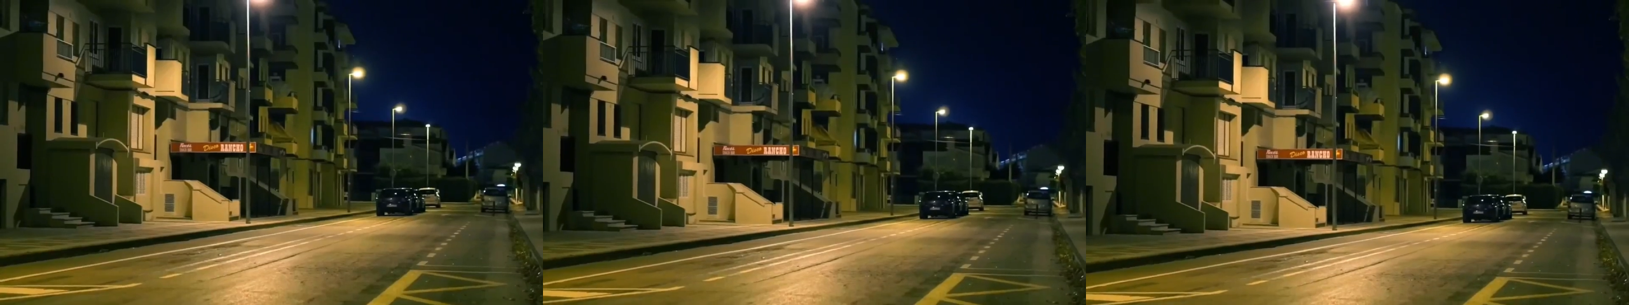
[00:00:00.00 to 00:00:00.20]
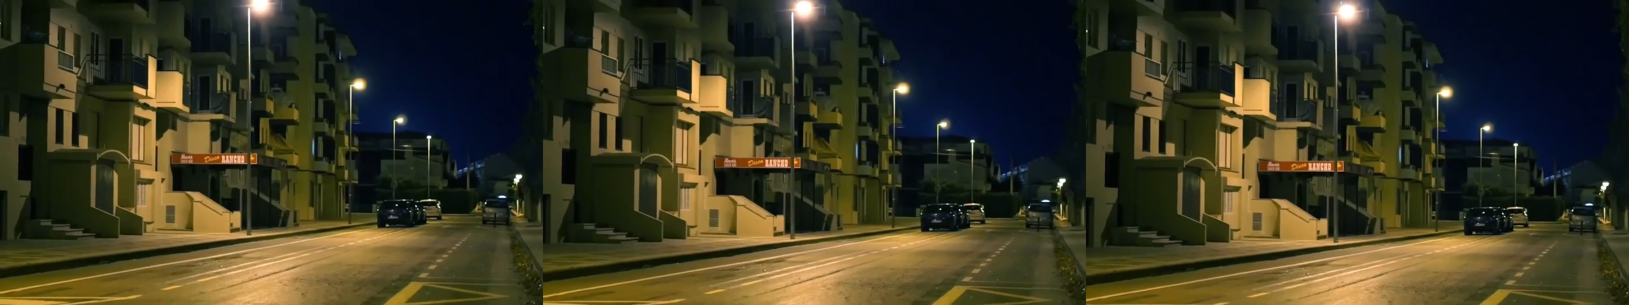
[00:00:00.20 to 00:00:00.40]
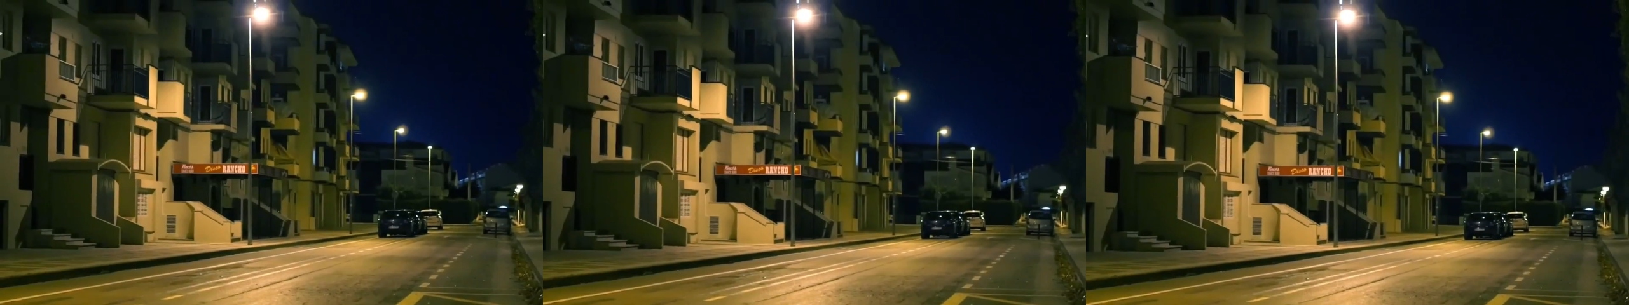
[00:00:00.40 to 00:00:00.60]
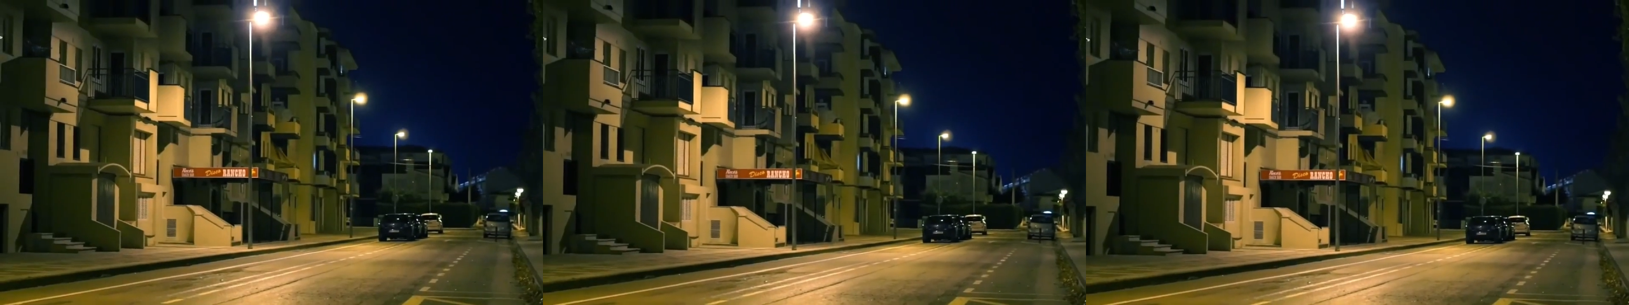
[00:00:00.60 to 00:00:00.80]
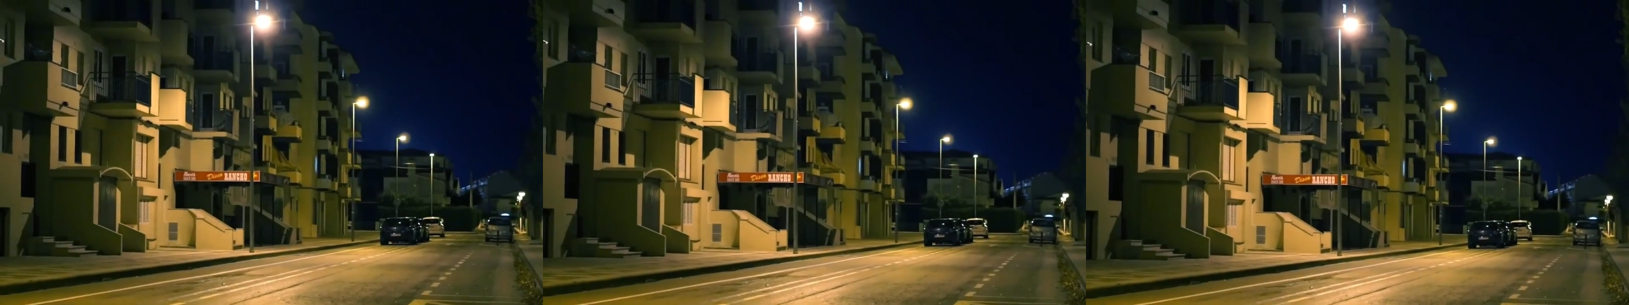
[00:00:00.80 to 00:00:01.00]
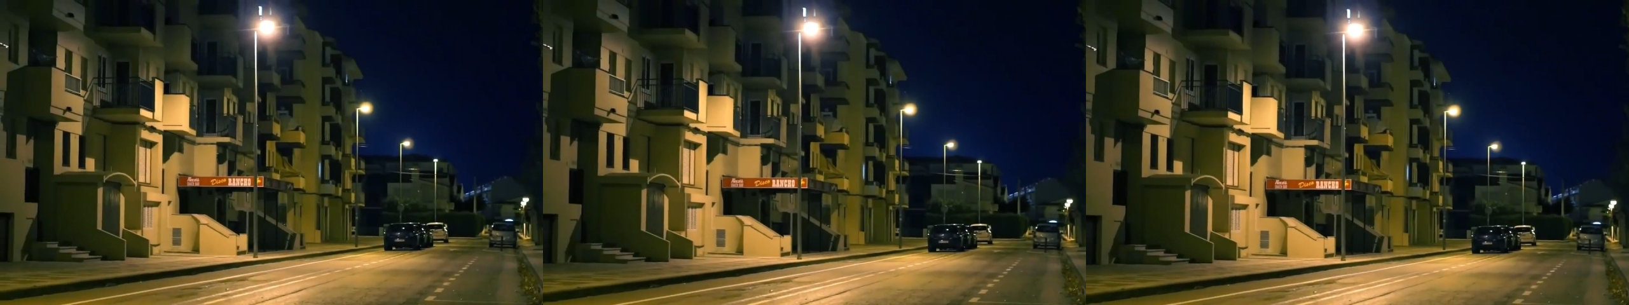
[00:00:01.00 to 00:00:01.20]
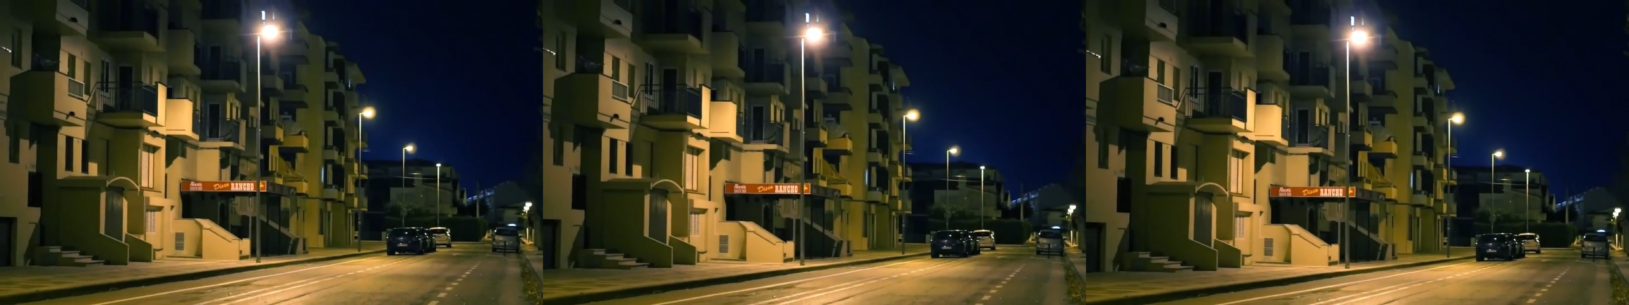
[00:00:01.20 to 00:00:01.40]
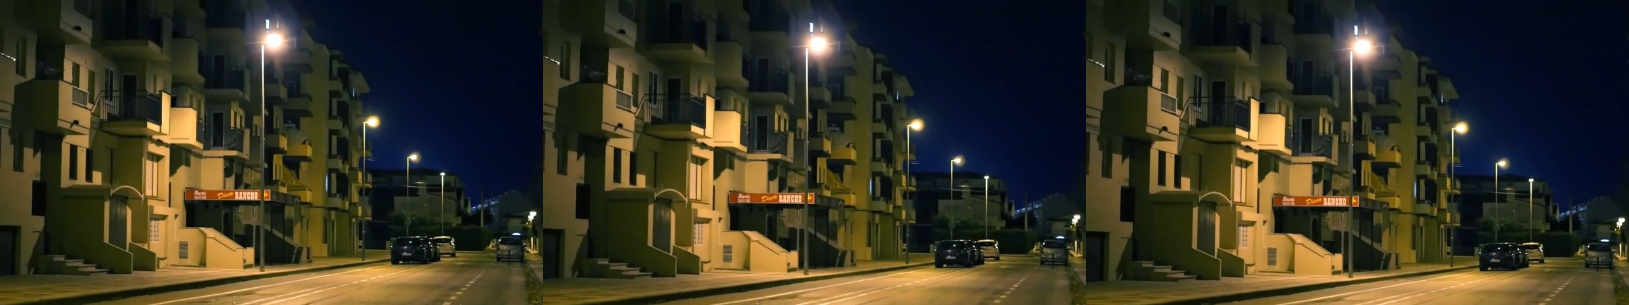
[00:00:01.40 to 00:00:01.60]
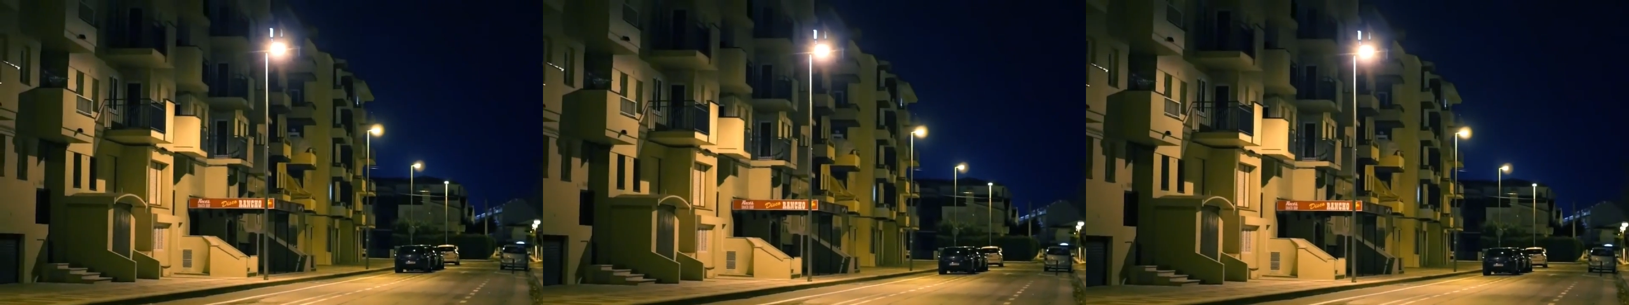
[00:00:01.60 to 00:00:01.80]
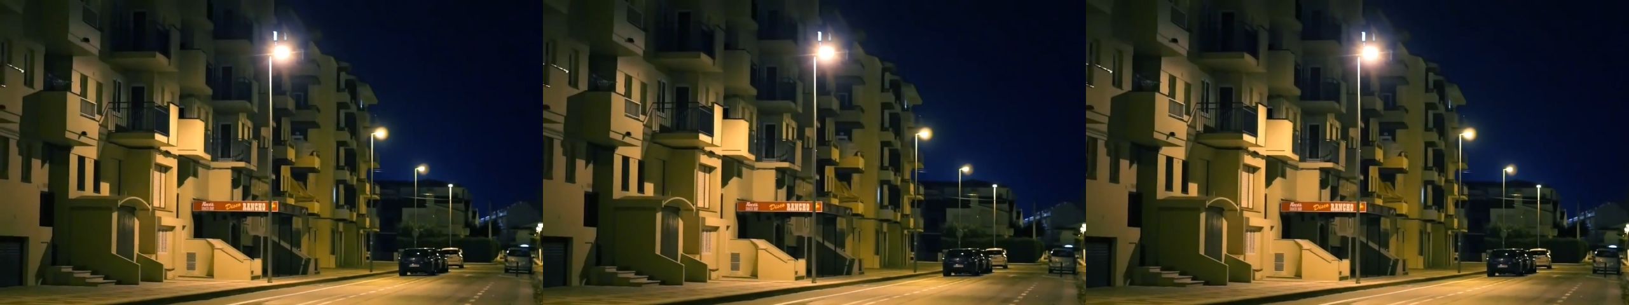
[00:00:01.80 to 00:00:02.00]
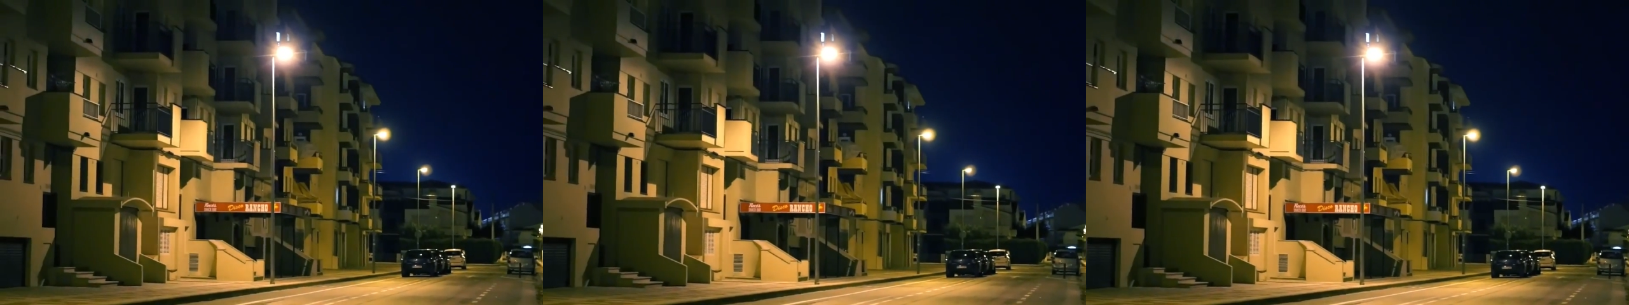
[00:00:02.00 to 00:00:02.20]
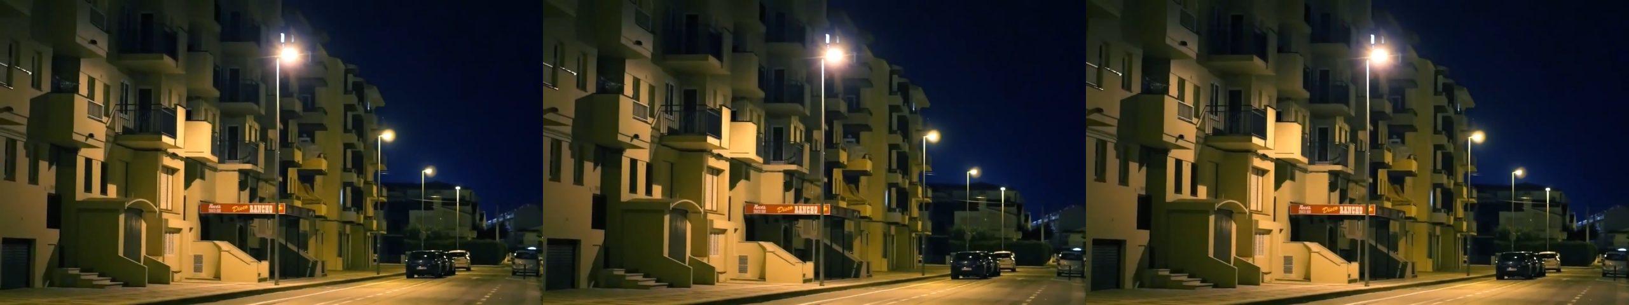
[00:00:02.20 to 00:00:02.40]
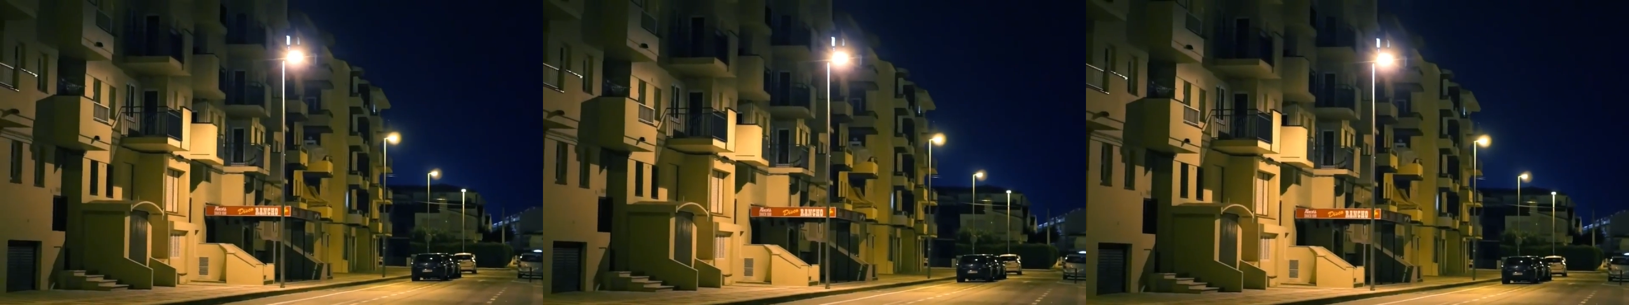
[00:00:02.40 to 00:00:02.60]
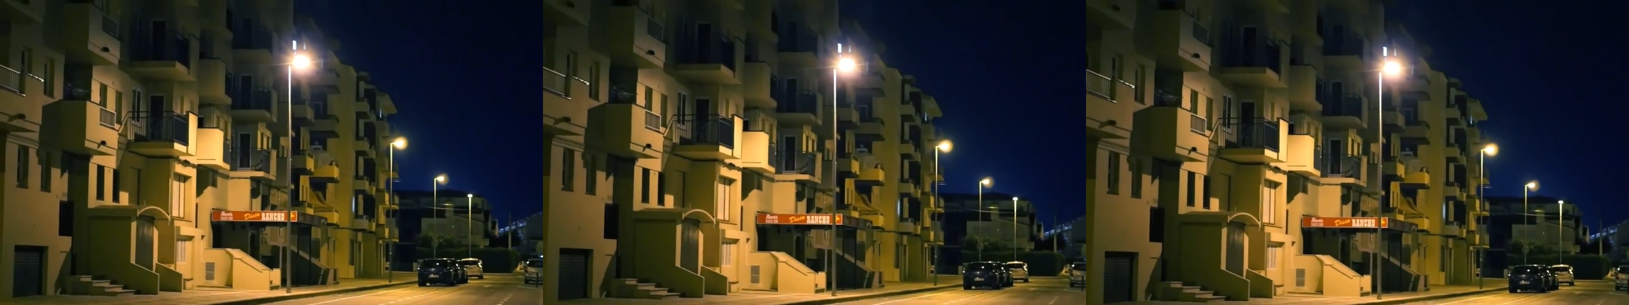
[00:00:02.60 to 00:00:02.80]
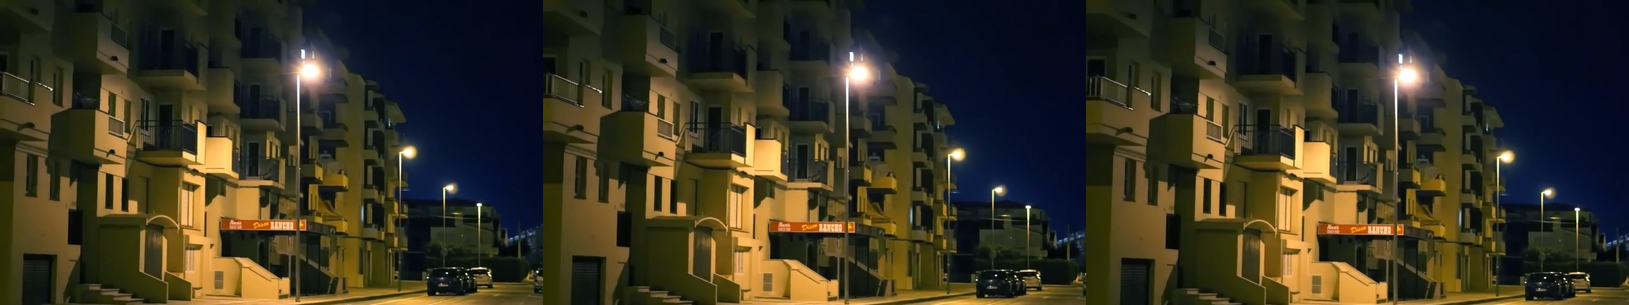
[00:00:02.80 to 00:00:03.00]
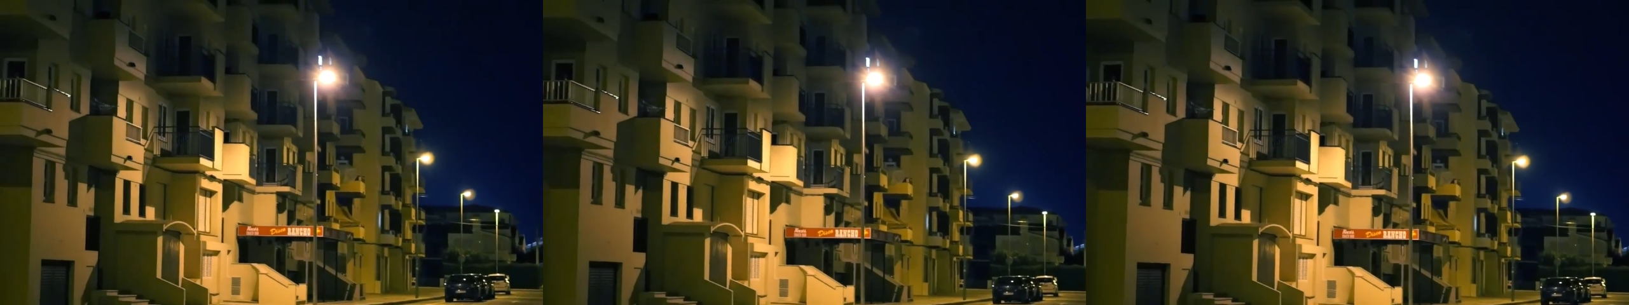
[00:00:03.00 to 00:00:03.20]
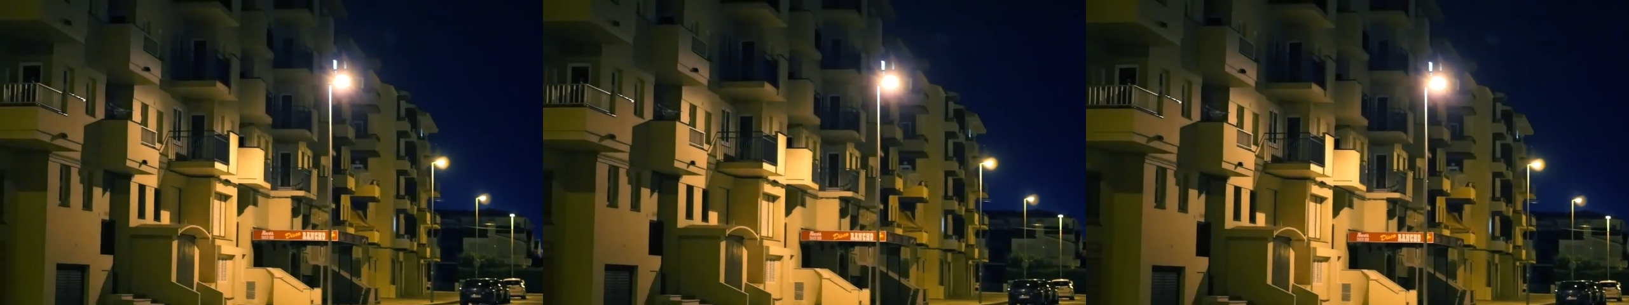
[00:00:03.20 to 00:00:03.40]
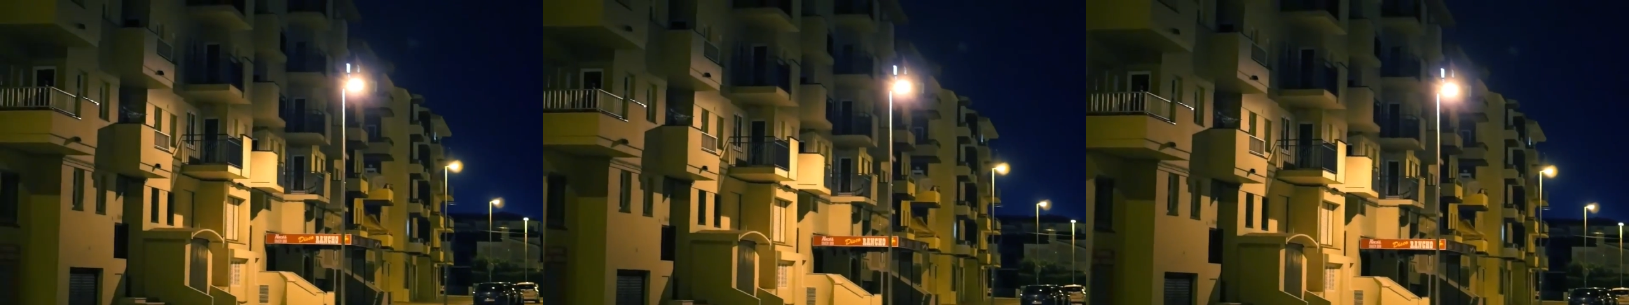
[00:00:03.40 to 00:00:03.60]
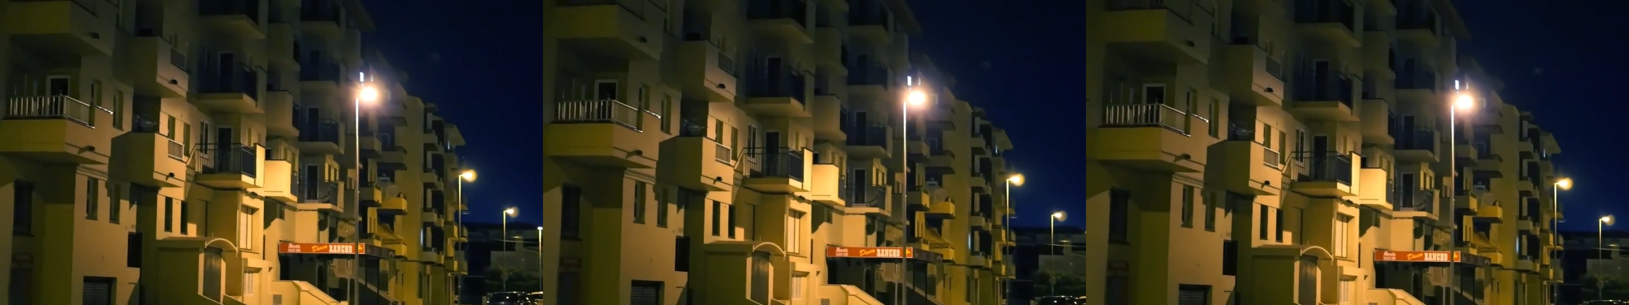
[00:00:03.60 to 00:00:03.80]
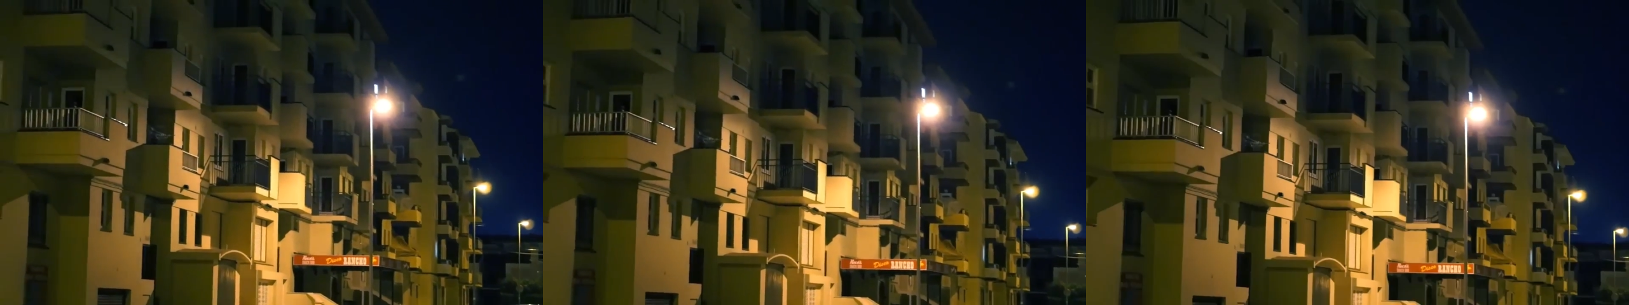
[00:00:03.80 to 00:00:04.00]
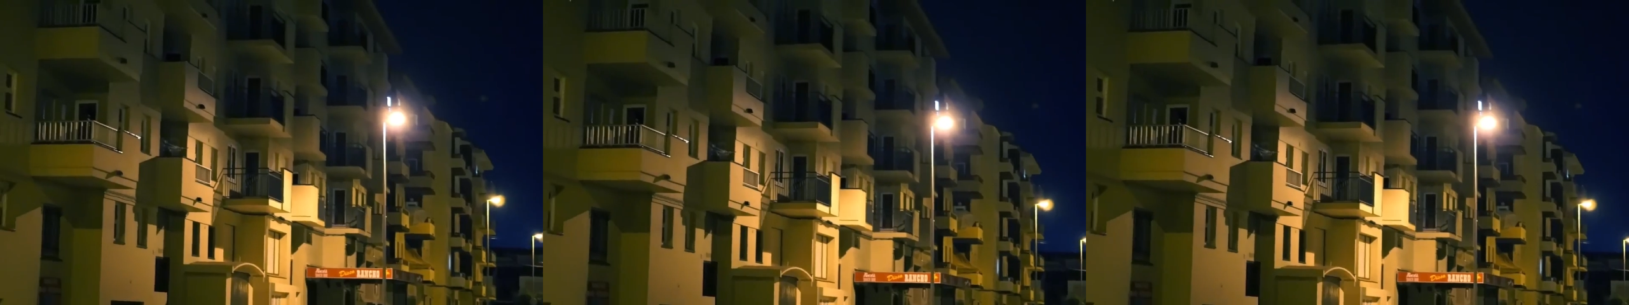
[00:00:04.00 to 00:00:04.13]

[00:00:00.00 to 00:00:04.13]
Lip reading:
No face is visible, so there are no lips to read.